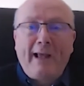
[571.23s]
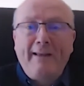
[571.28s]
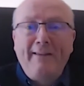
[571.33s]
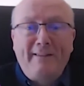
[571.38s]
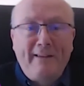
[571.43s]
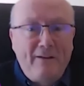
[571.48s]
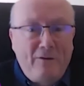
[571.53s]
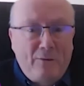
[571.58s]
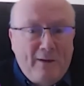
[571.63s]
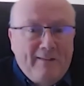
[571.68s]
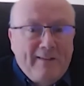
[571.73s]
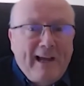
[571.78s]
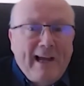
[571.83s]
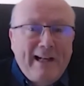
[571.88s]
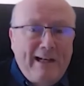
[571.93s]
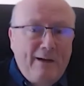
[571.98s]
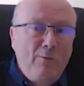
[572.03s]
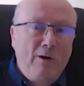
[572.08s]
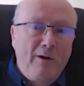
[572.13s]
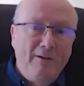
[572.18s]
plays into
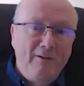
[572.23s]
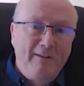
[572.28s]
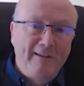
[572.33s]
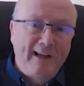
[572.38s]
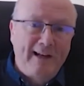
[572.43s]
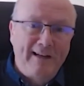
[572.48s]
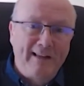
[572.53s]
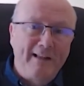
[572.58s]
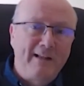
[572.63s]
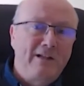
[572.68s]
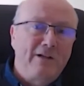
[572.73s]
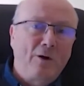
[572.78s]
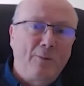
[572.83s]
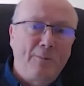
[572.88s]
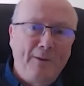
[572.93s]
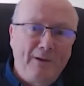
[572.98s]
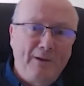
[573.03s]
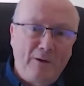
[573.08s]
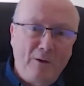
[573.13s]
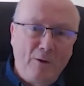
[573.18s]
exactly what you said at the
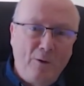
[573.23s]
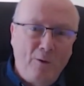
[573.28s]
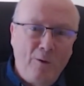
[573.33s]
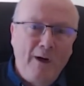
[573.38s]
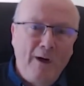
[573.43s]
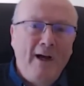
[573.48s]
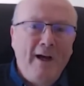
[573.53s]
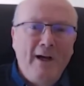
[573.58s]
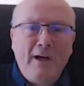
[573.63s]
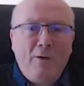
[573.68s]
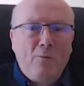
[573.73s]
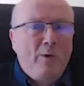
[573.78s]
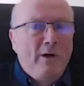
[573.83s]
top of the call,